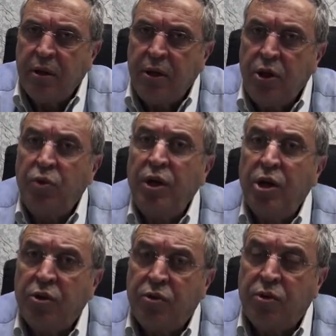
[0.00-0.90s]
you will
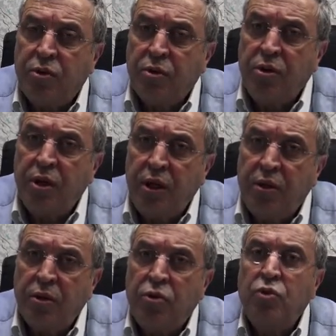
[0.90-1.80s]
not need
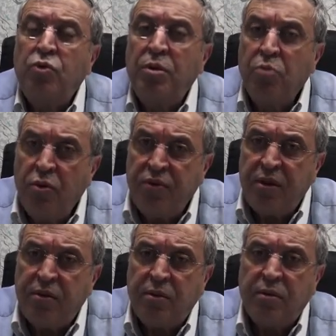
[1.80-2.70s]
to remove
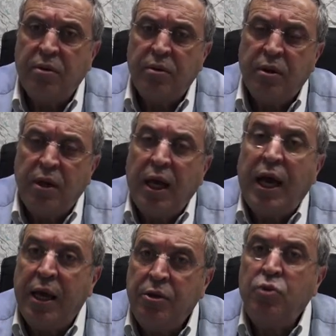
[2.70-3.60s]
it,
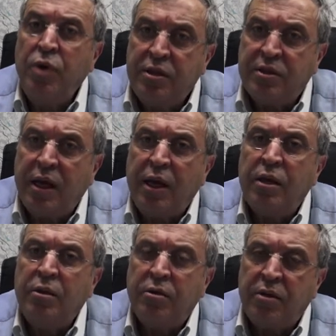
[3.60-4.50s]
and you will stay
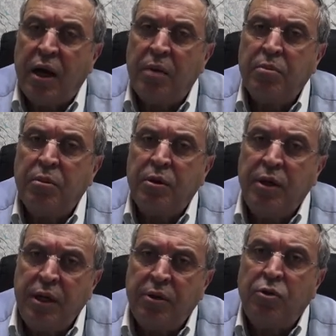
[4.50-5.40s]
the time
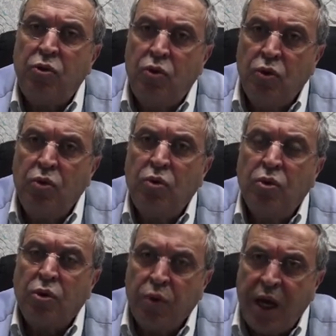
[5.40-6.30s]
needed to
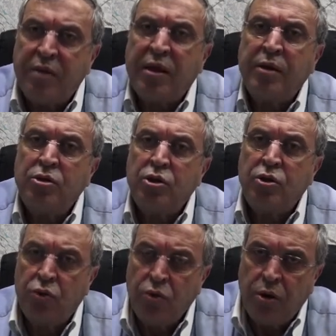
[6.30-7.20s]

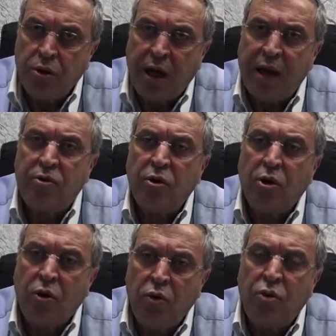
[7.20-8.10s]
reattach, to get
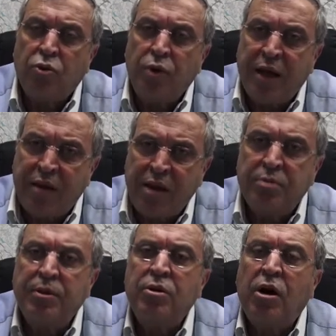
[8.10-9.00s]
a good
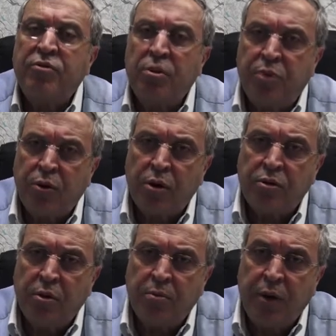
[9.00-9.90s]
reattachment of the
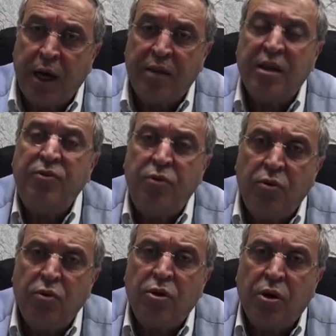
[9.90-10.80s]
periosteum. And if
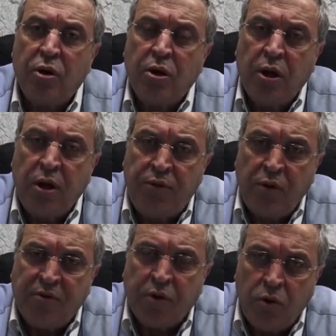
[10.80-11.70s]
you
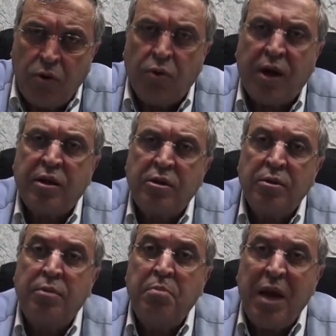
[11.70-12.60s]
have a good
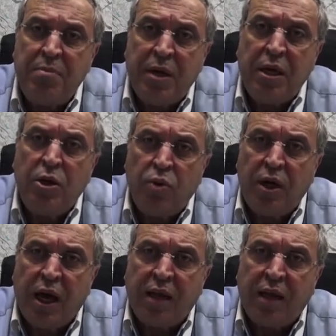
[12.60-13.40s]
reattachment, maybe you will